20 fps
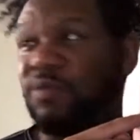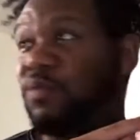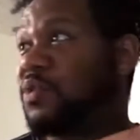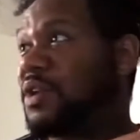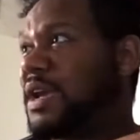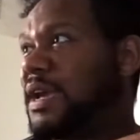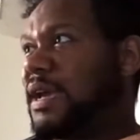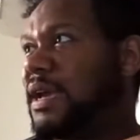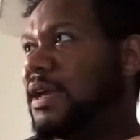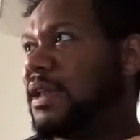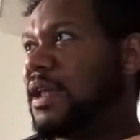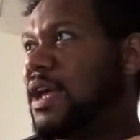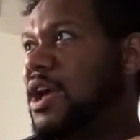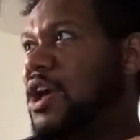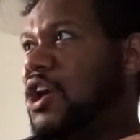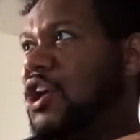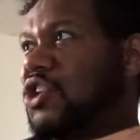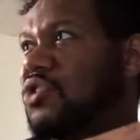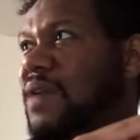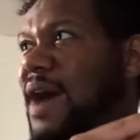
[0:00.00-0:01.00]
read.
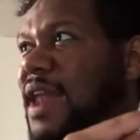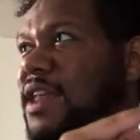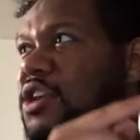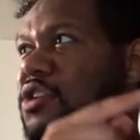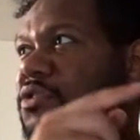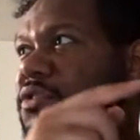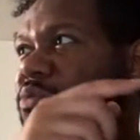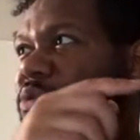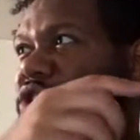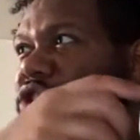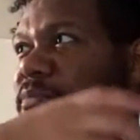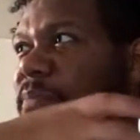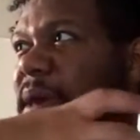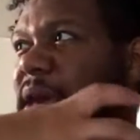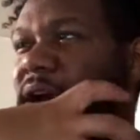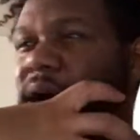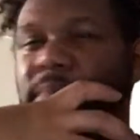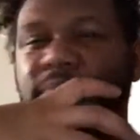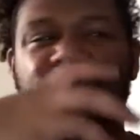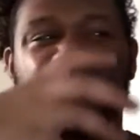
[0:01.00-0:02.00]
You got to use what you
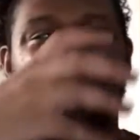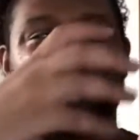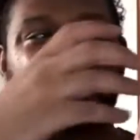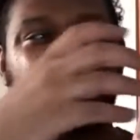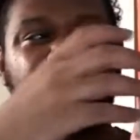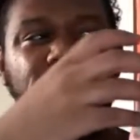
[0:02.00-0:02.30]
pick up from